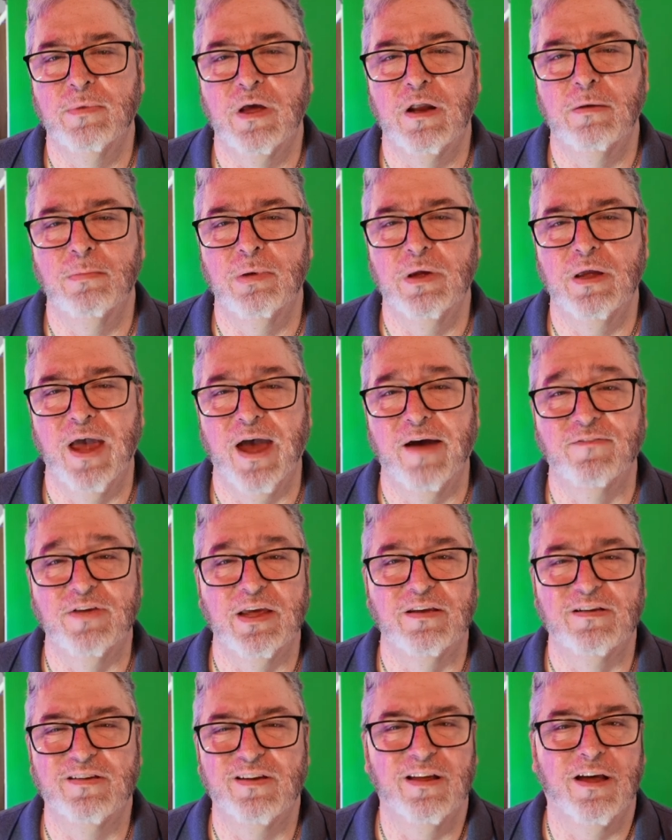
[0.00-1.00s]
to be having
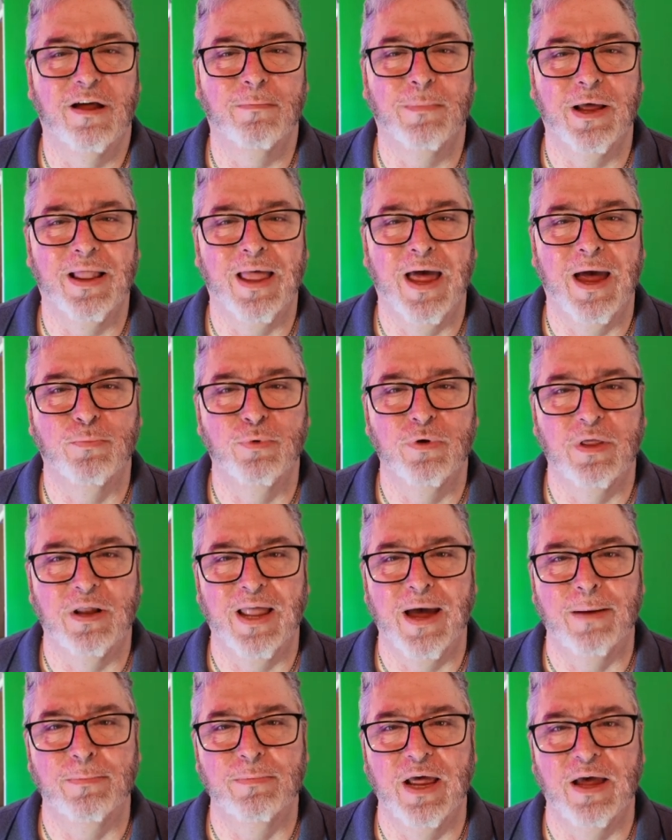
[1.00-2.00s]
it sitting on my lap with a
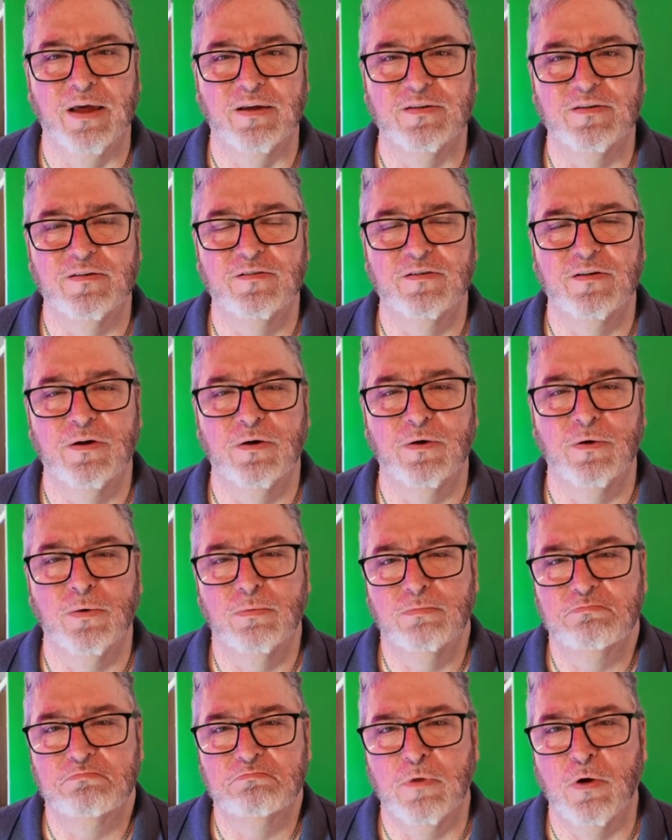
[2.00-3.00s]
lap desk, so
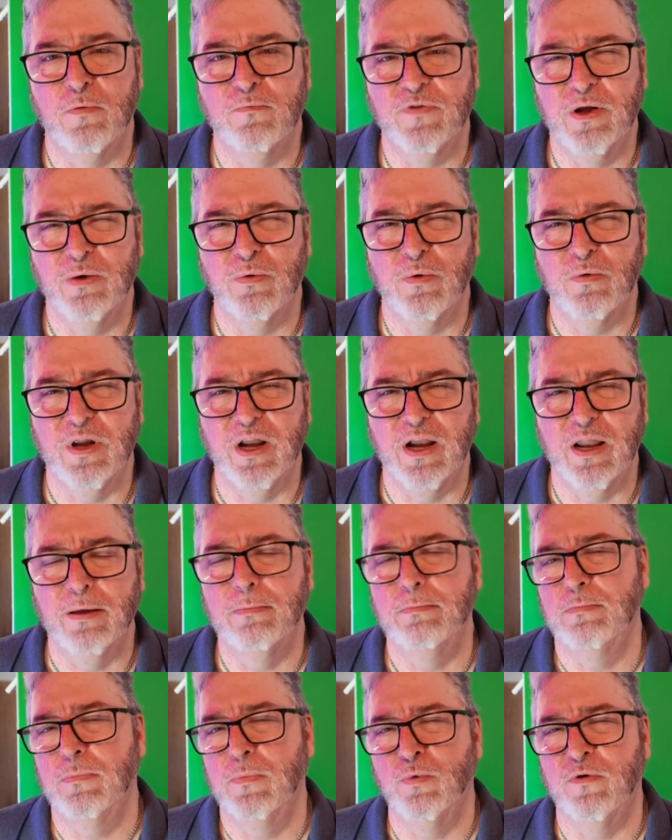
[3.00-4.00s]
hopefully we won't need it.
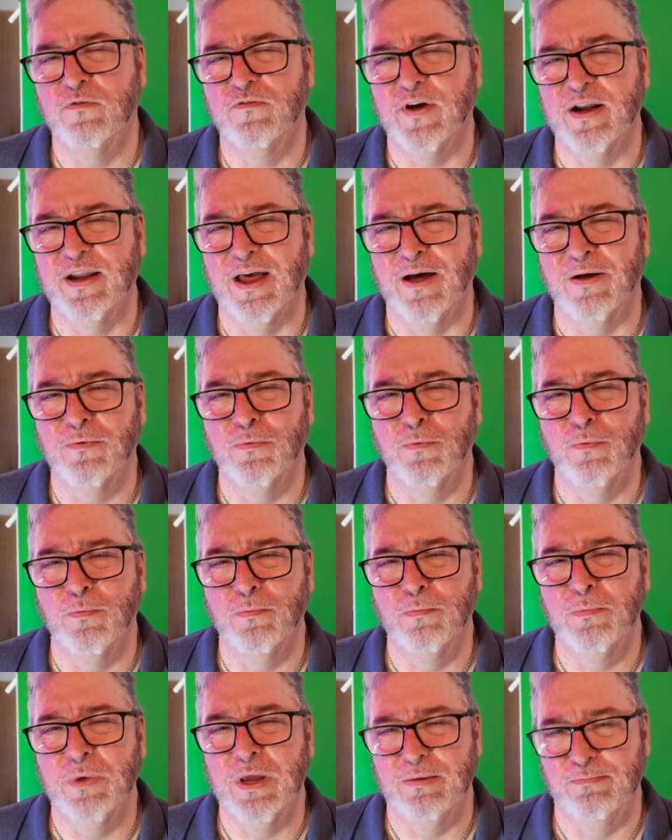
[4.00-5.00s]
We'll find out
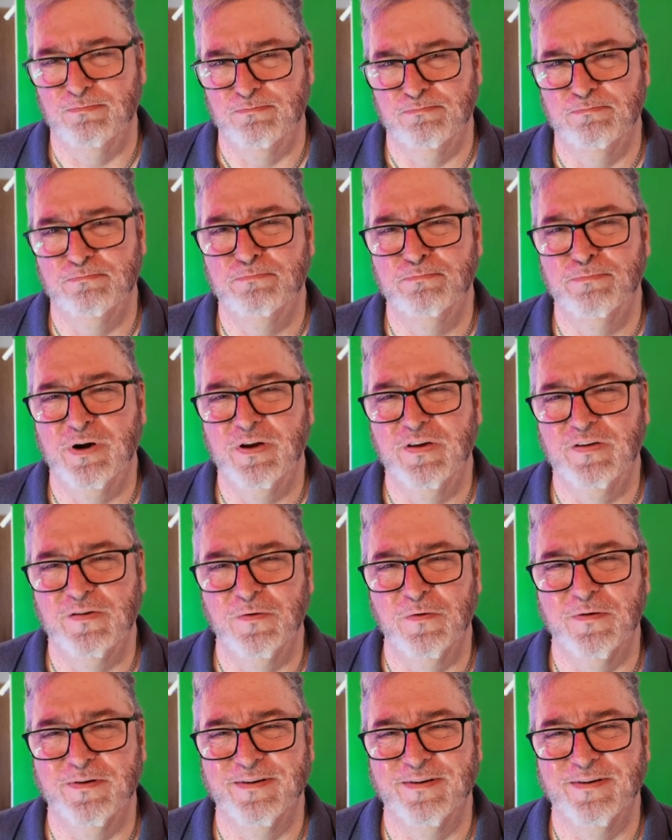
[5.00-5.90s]
pretty soon.